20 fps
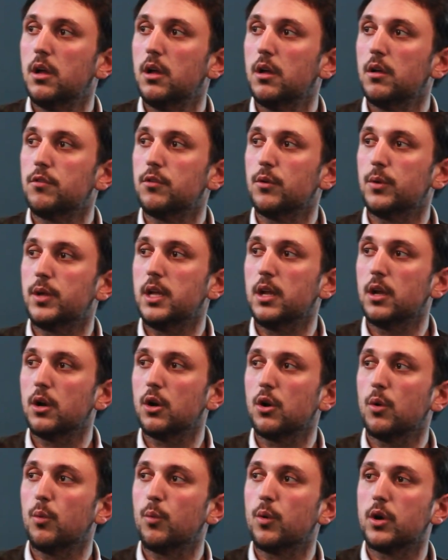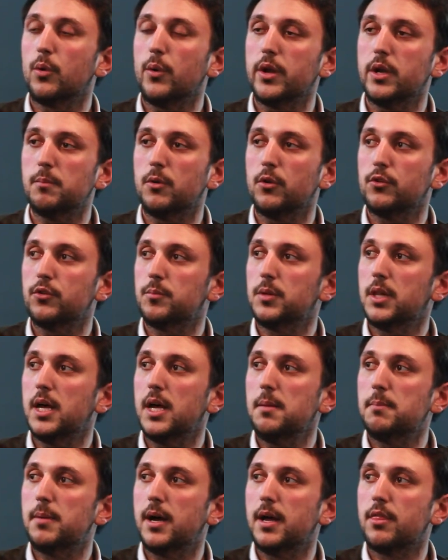So here, we're going to multiply
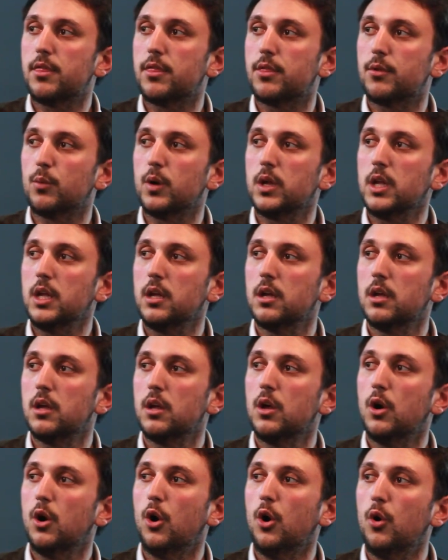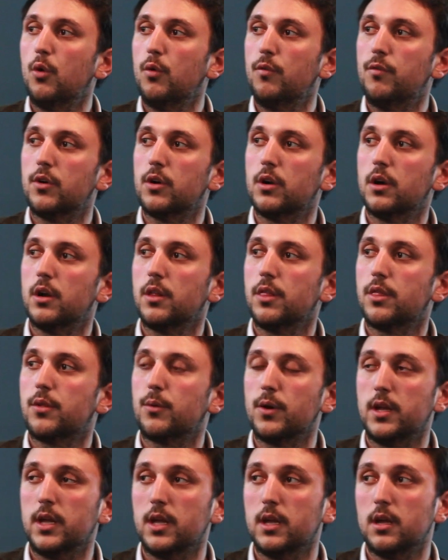by 3 over
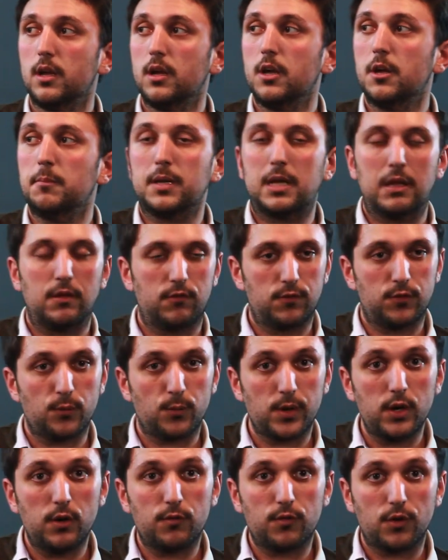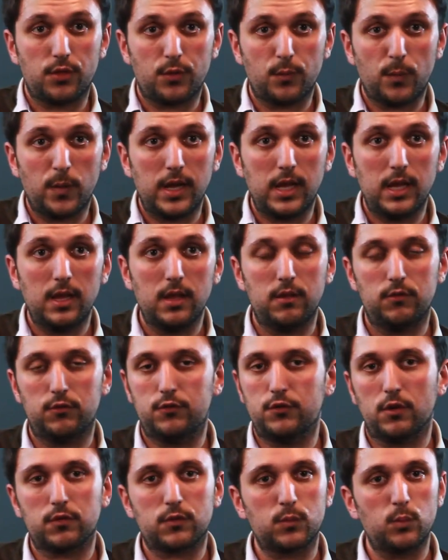3, because 3 over 3 is
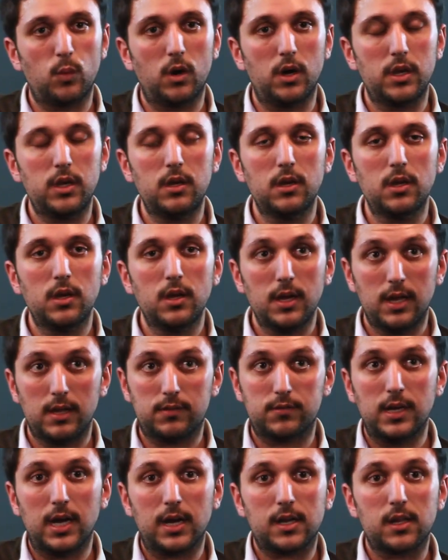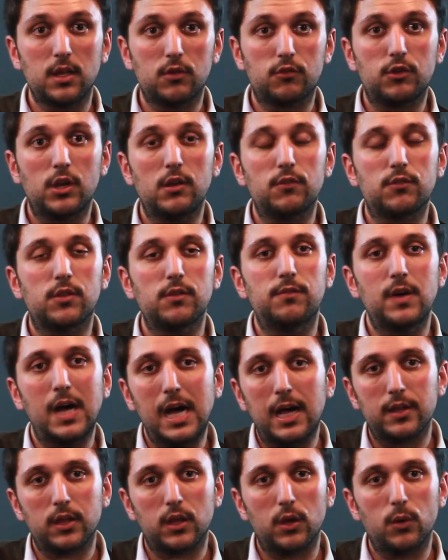just 1. It's not going to change the
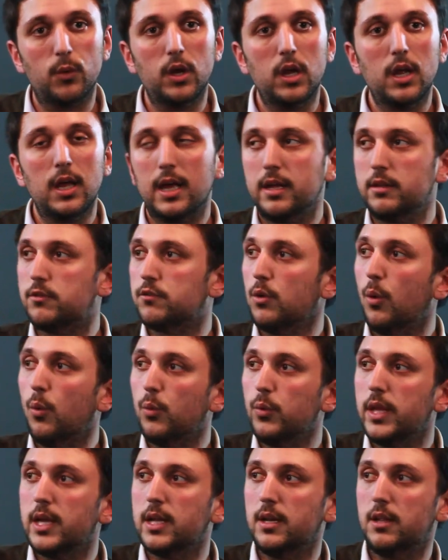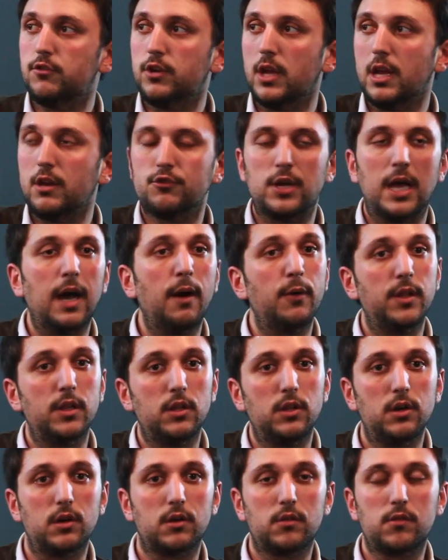value, it's only going to change how it
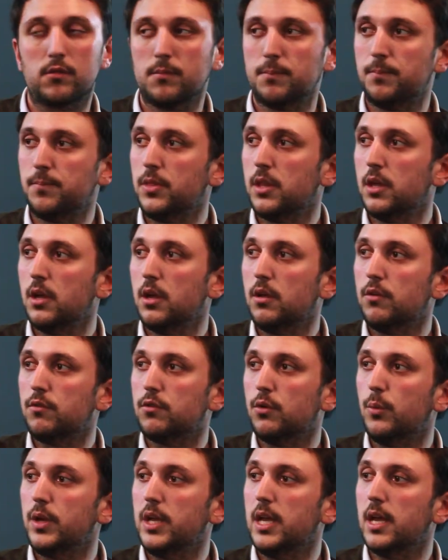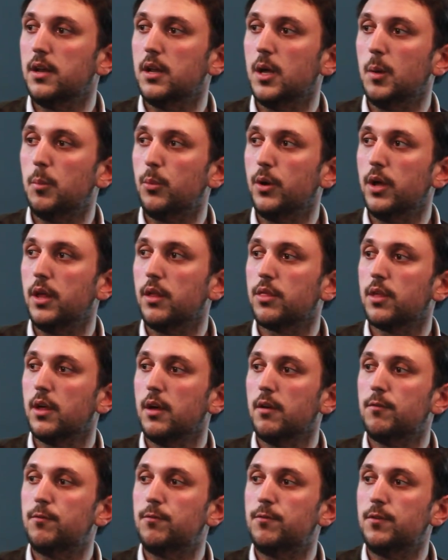looks. So we end up with
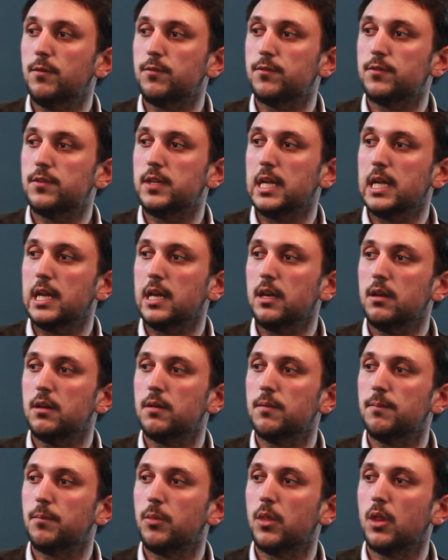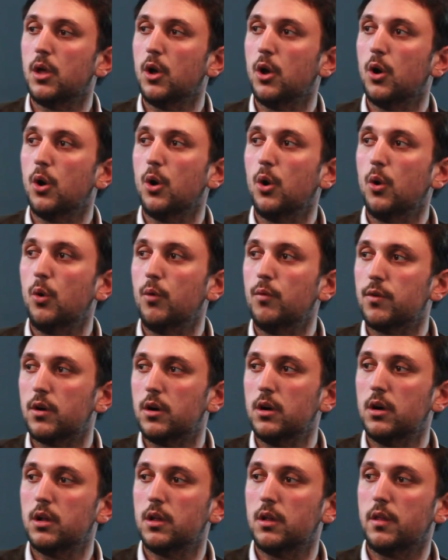15 over
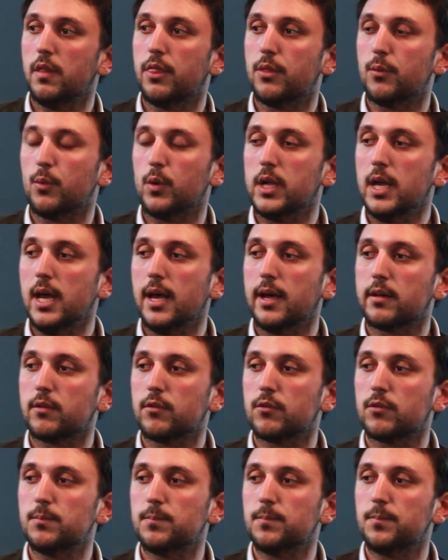3x